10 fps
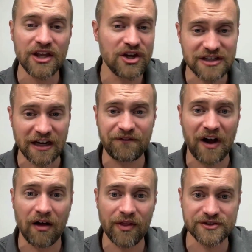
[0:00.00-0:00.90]
You just got to
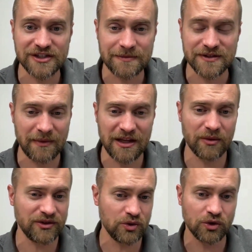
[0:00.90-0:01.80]
follow those steps and then
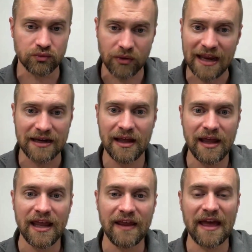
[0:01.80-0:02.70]
you'll do great
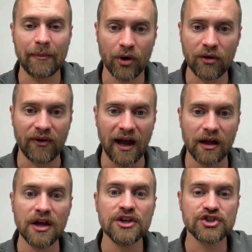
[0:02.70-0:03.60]
in that profile.